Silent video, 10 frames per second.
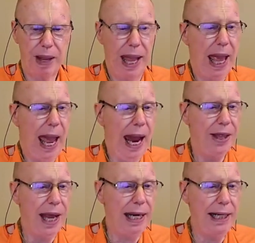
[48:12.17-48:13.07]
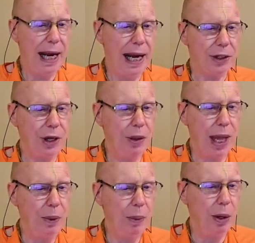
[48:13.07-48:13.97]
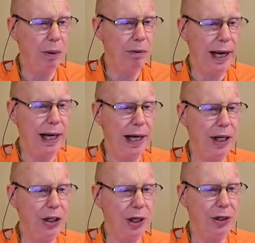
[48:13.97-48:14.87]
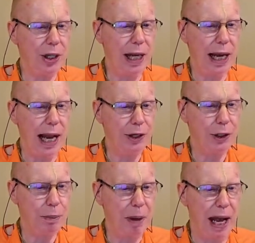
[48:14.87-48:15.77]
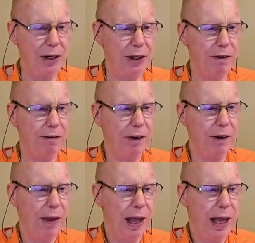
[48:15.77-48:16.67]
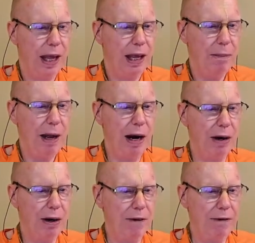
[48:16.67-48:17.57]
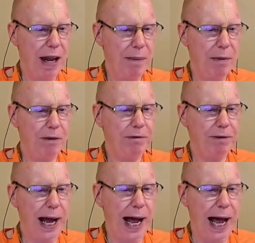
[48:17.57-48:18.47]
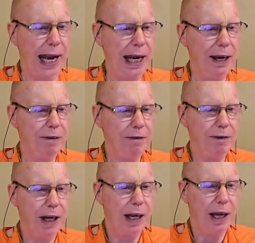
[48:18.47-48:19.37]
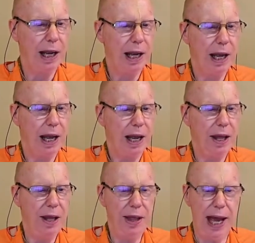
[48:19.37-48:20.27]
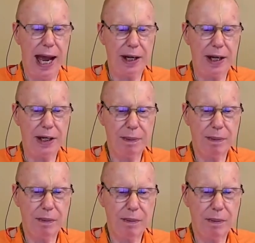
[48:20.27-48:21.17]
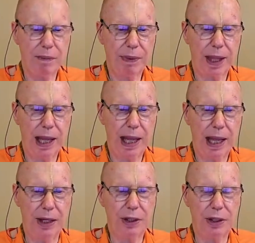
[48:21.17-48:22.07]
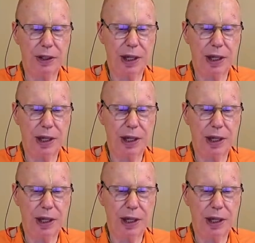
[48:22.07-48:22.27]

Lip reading: And then, so then we were reading just the last part of paragraph number 5, that this